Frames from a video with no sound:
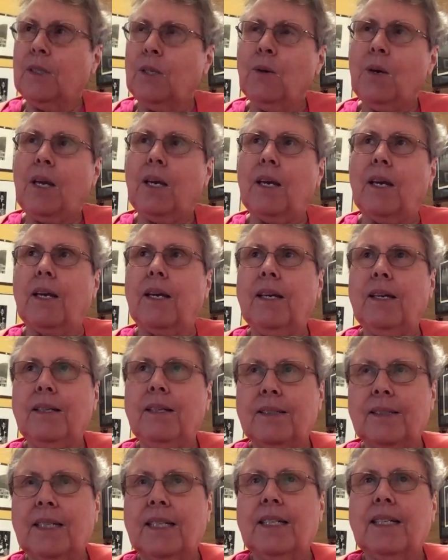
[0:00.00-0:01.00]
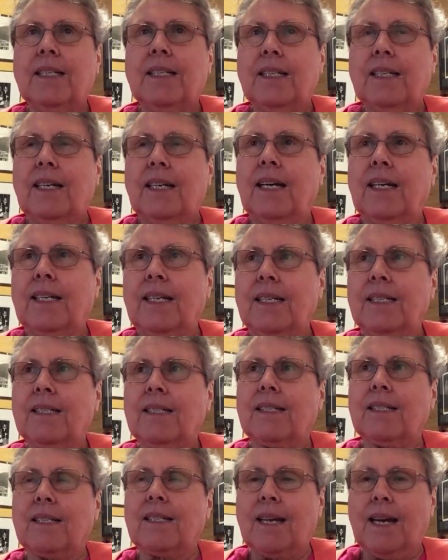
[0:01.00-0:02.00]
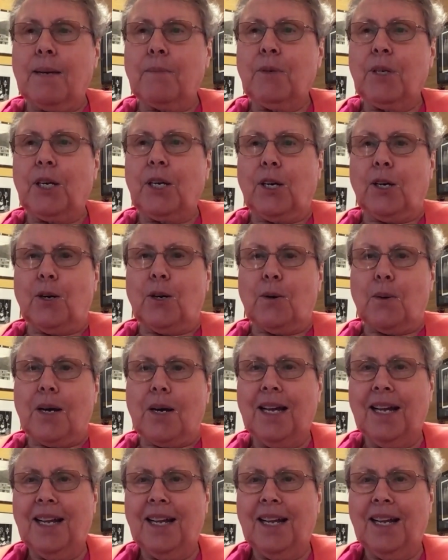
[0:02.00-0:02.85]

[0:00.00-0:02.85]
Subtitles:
okay, I guess it's time to go.